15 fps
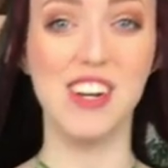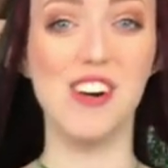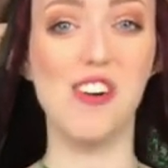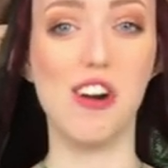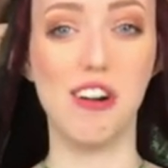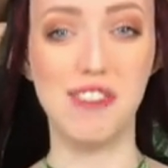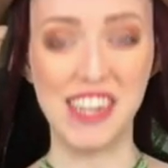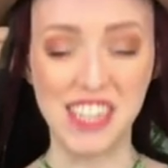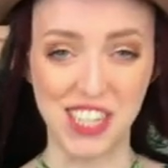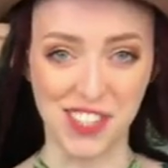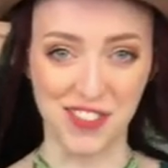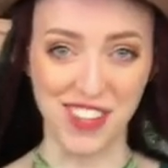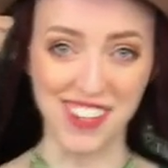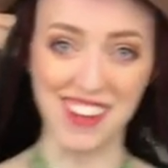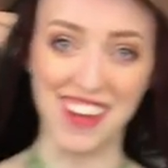Or if I just
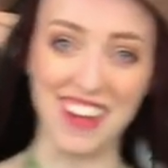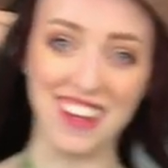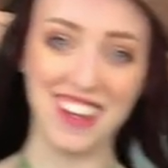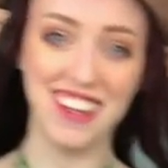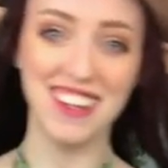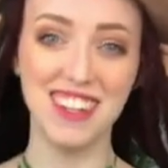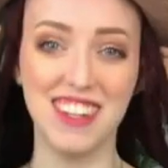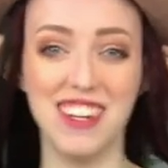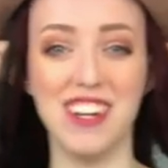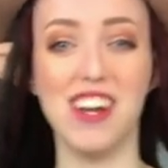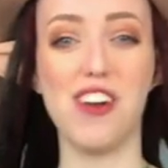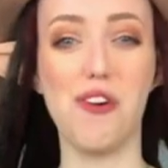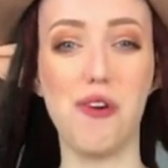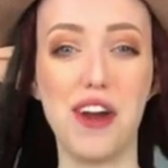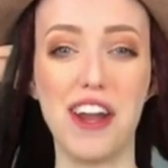feel like
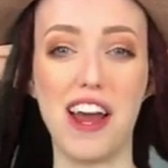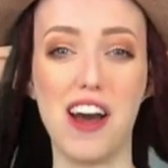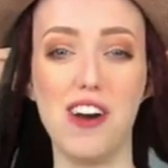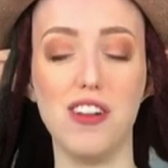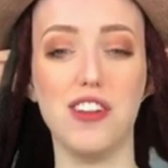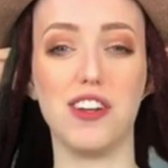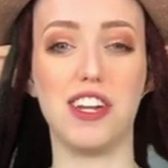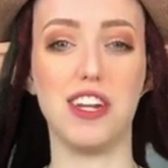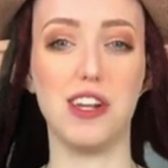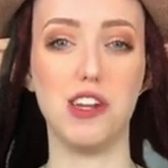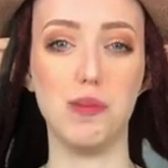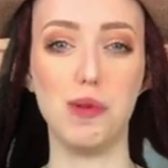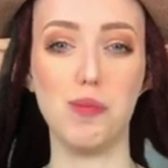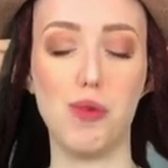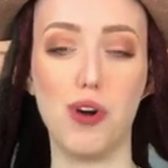going out looking a little
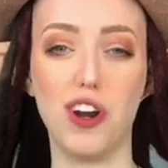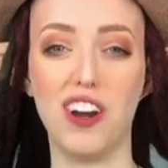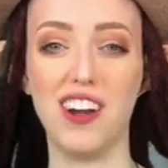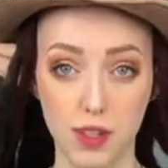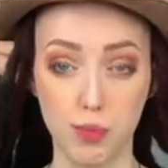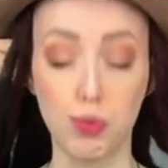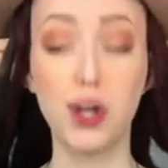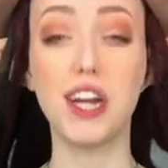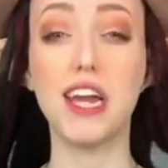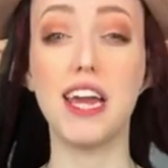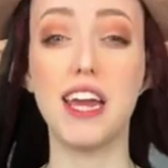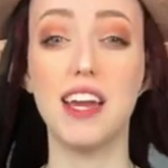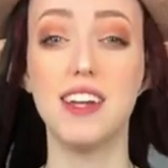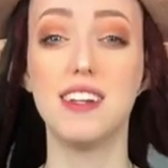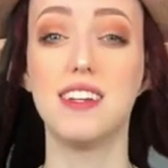bit more
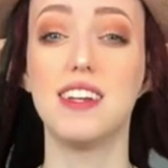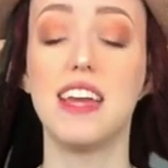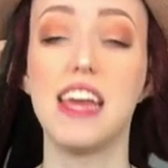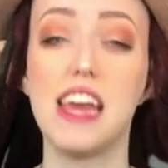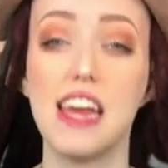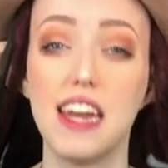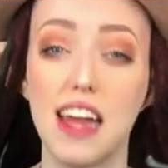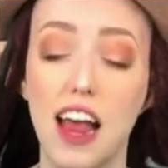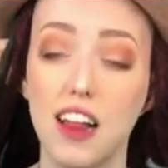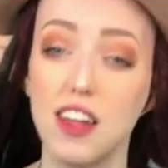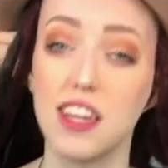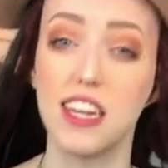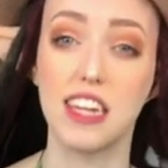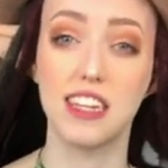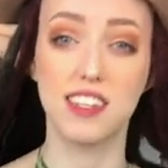pretty and
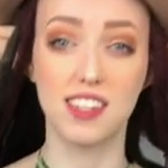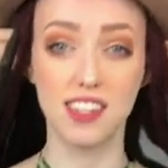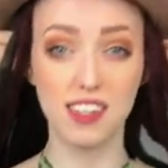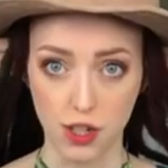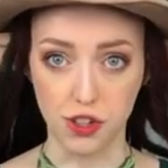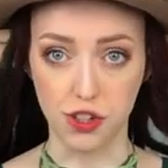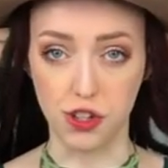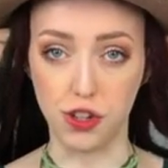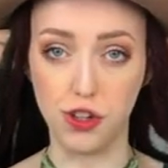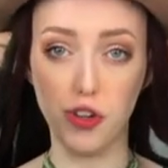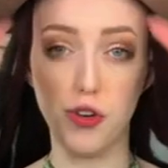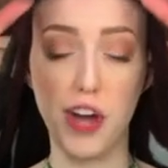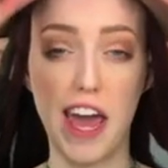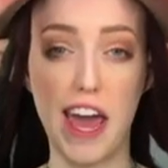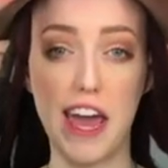elegant to
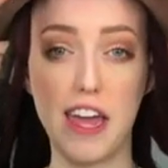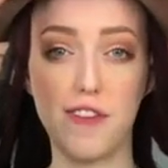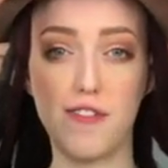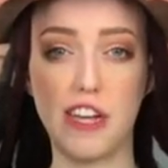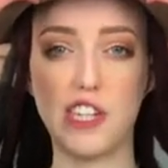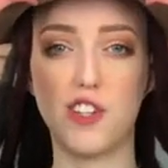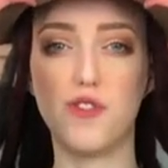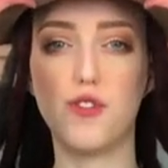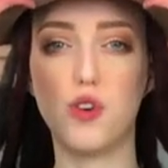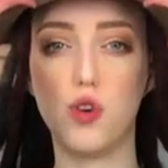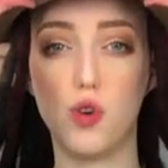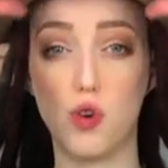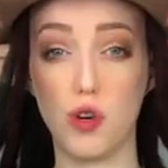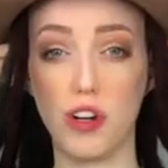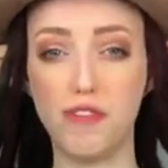a festival
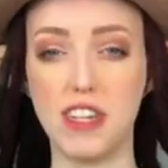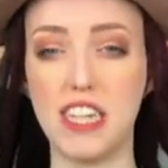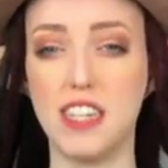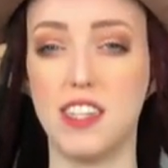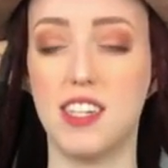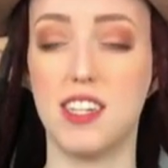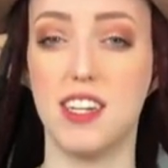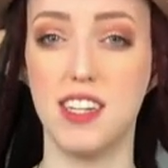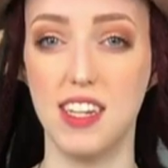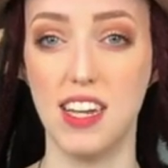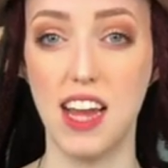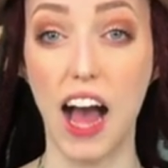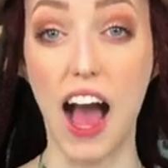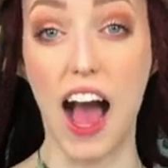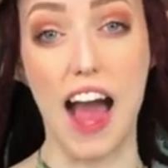or event,
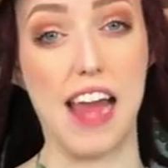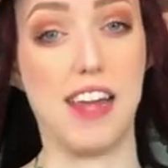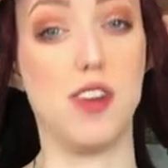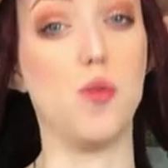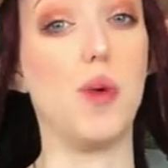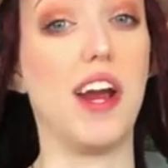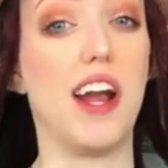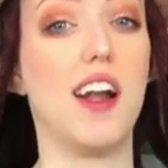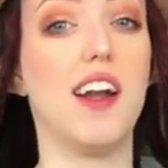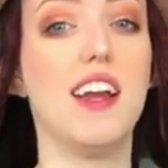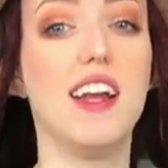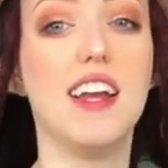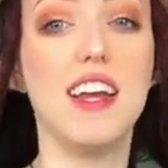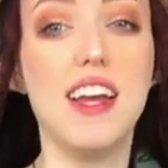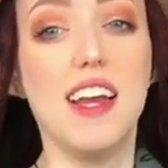I can wear
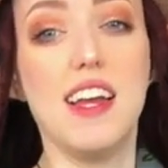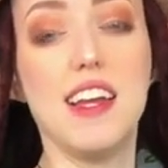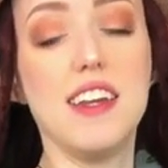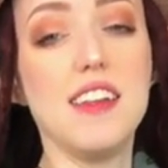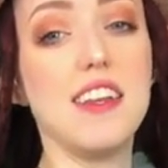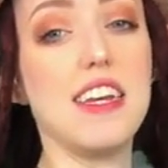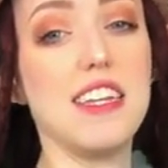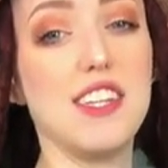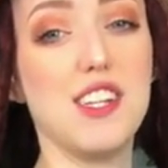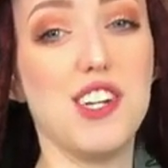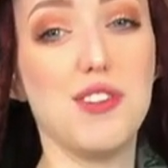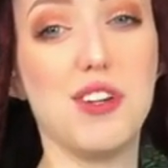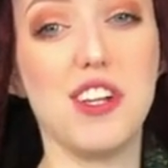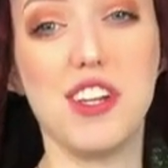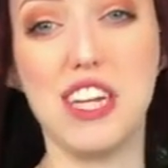this
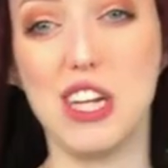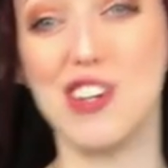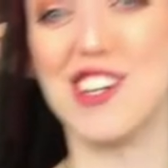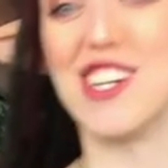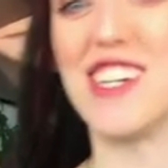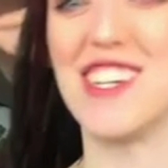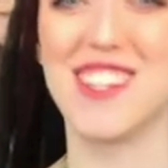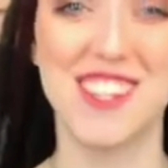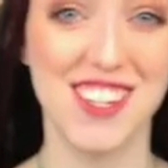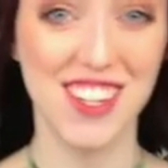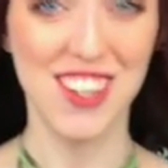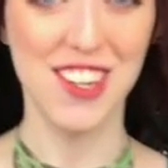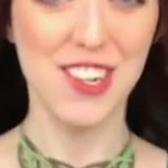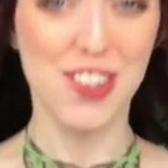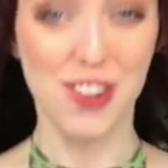really gorgeous
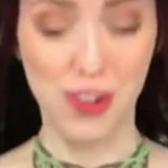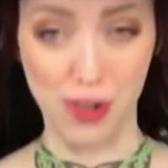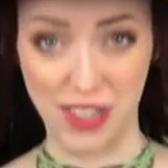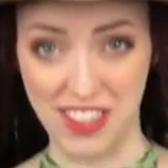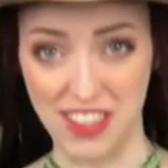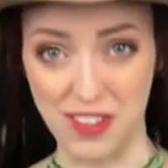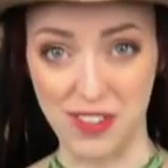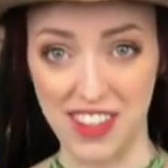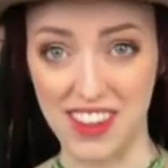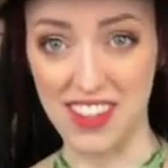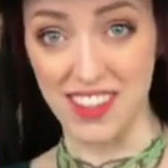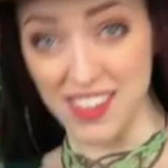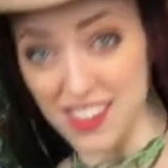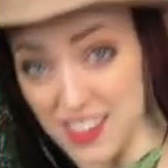corset with it.